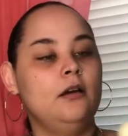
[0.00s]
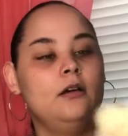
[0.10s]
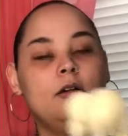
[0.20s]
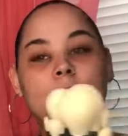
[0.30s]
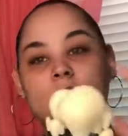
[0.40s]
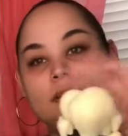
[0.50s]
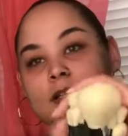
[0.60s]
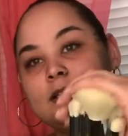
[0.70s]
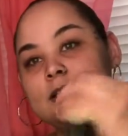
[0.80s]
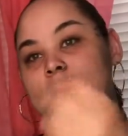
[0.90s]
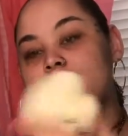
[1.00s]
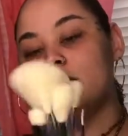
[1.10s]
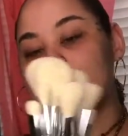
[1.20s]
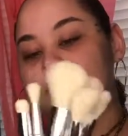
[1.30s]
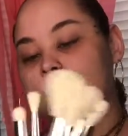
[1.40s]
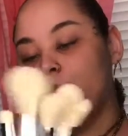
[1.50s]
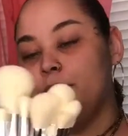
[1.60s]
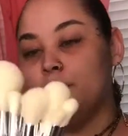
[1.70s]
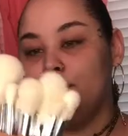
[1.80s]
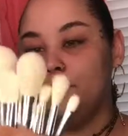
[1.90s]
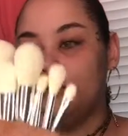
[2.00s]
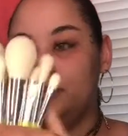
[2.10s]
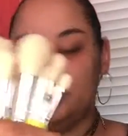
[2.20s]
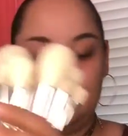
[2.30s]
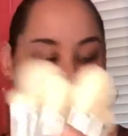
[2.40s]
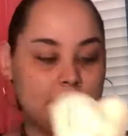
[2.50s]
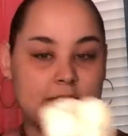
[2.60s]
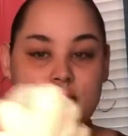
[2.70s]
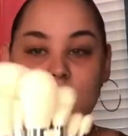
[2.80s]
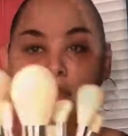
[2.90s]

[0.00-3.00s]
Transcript: Oh my goodness. These are so beautiful, you guys.